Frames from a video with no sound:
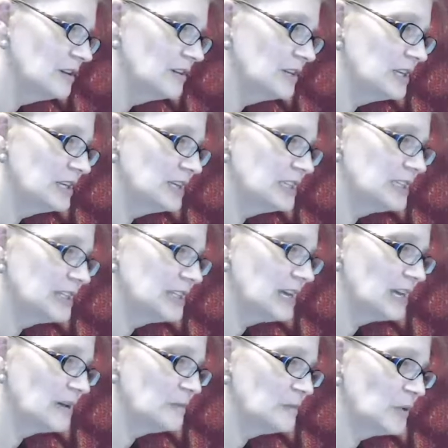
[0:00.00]
Then it's
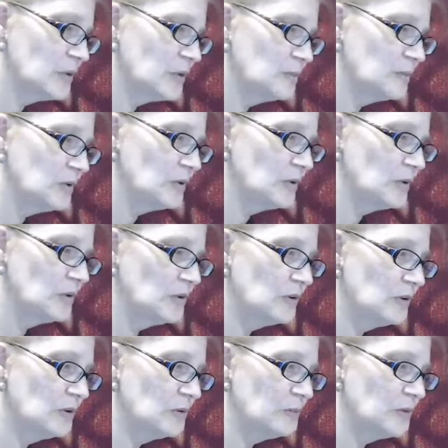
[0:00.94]
got a
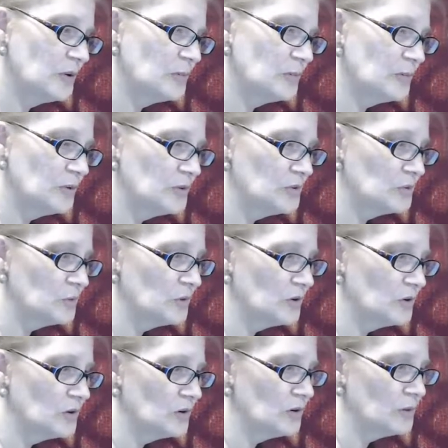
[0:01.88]
purple
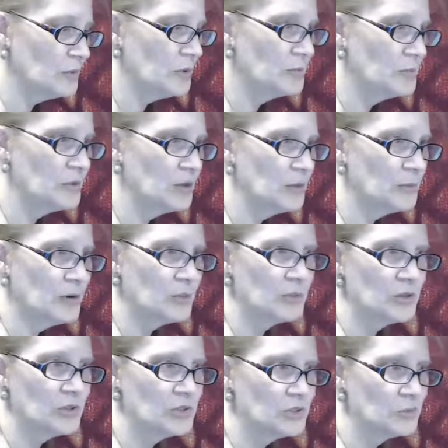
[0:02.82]
and
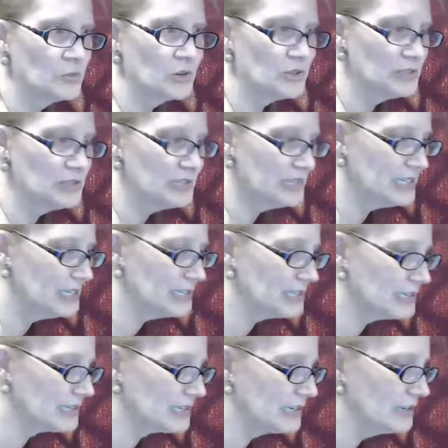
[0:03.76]
purple swirl
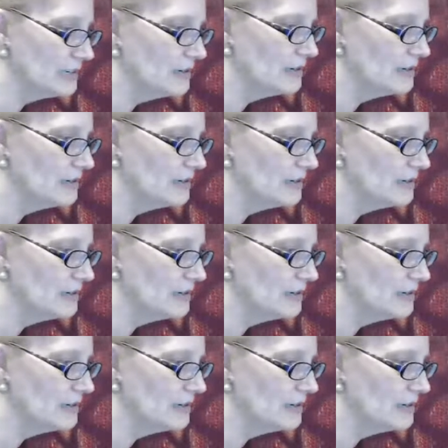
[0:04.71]
disc.